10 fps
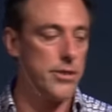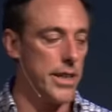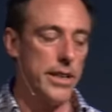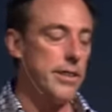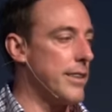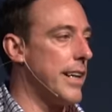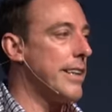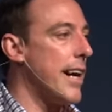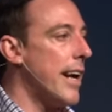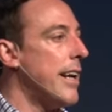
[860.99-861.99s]
or anything
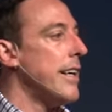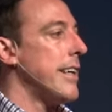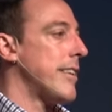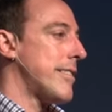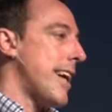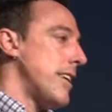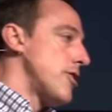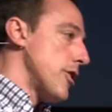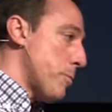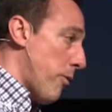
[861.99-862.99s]
like that. It's that
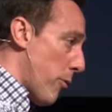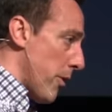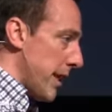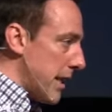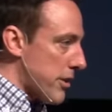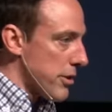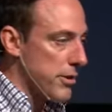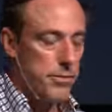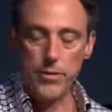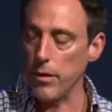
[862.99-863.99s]
just before
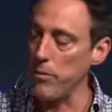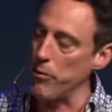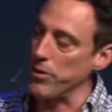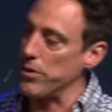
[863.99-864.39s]
Easter, uh, before the